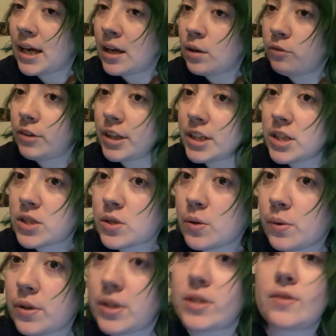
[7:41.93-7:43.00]
run its
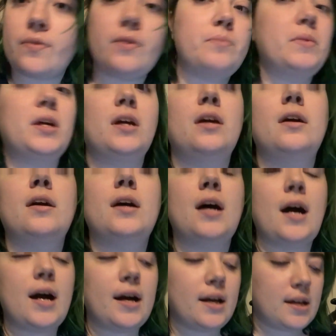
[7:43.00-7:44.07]
course for me.
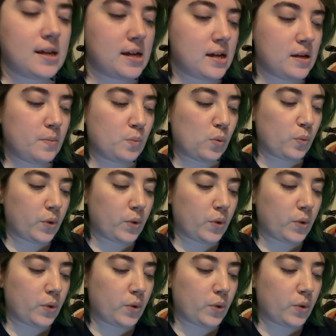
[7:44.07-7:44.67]
I am